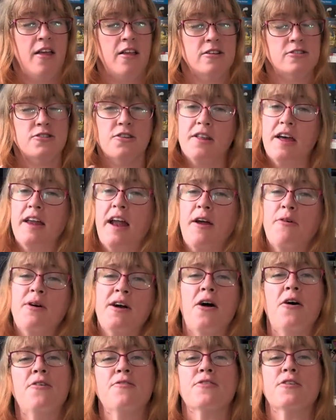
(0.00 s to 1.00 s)
So then I
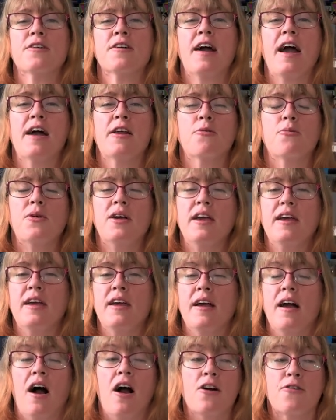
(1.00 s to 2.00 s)
went over and
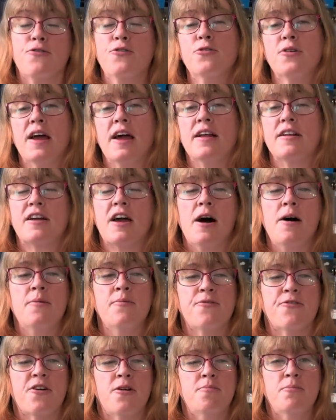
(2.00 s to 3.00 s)
our food had
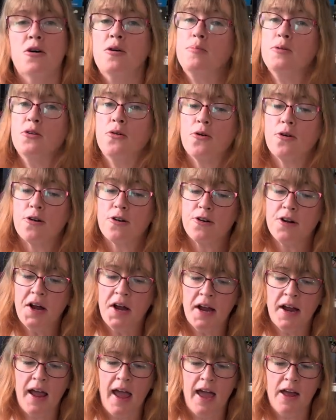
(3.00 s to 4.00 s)
come from mobile
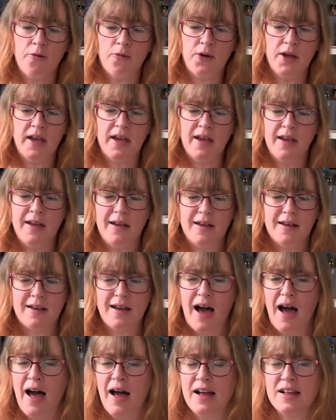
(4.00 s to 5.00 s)
ordering, and we
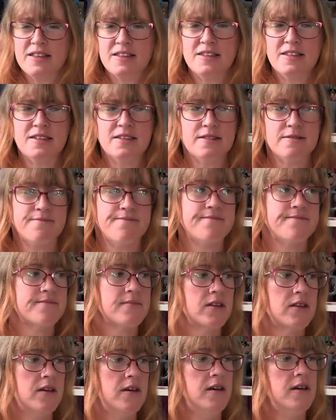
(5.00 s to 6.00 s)
got,
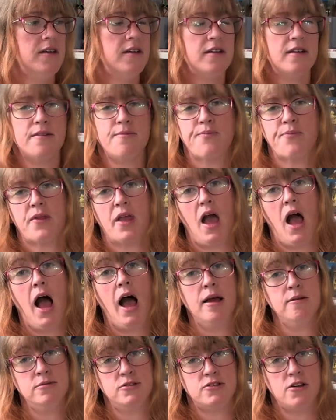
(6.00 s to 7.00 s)

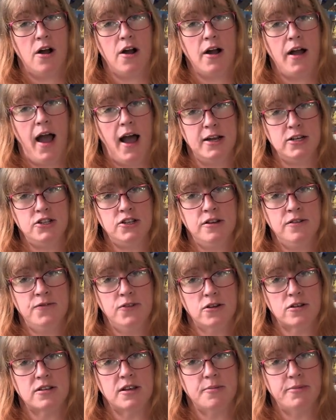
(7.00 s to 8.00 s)
I'm sorry, I should have
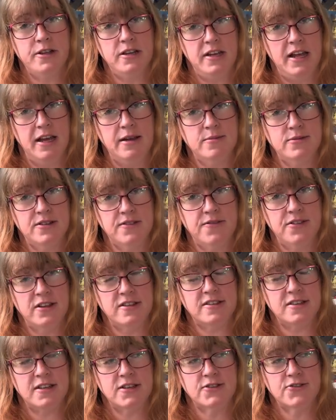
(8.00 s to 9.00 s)
looked up the names of
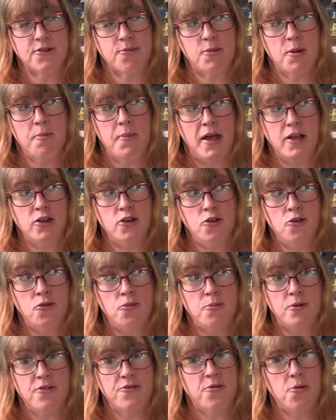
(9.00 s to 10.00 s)
these things from the menu
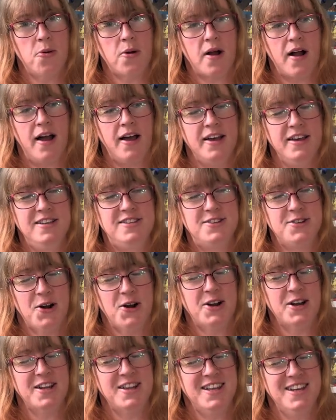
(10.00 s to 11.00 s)
before I
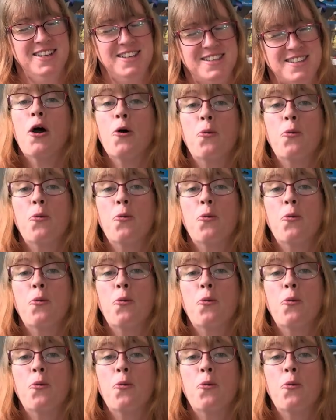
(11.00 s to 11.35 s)
started this.